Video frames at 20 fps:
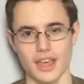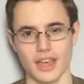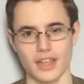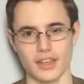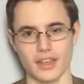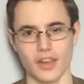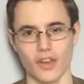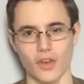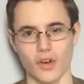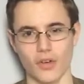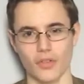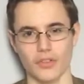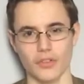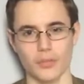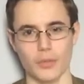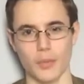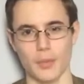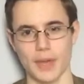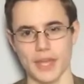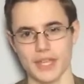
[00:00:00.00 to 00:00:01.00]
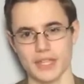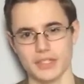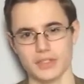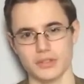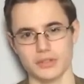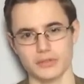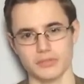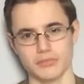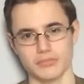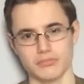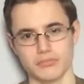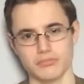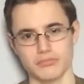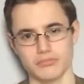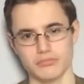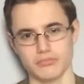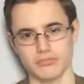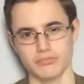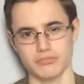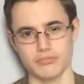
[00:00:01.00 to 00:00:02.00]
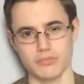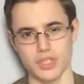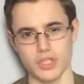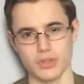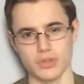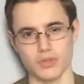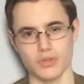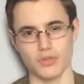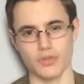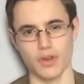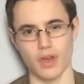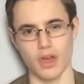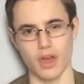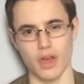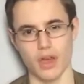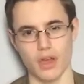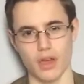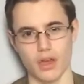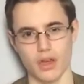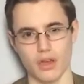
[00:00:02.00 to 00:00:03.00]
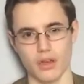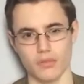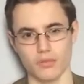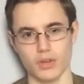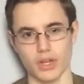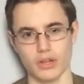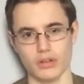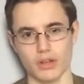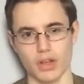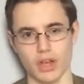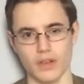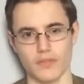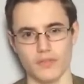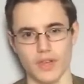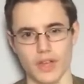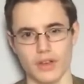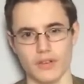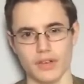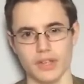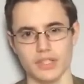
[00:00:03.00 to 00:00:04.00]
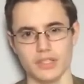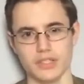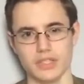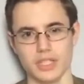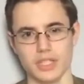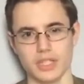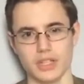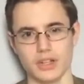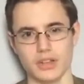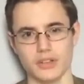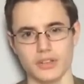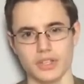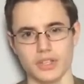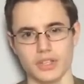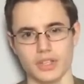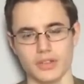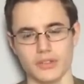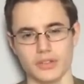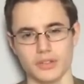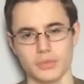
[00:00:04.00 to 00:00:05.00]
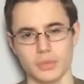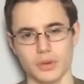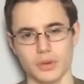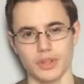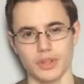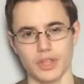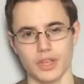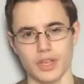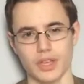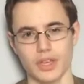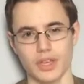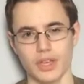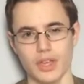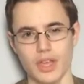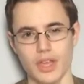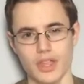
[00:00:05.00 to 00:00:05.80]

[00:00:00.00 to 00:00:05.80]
and a lot of them are based on sort of real life variants, including there is there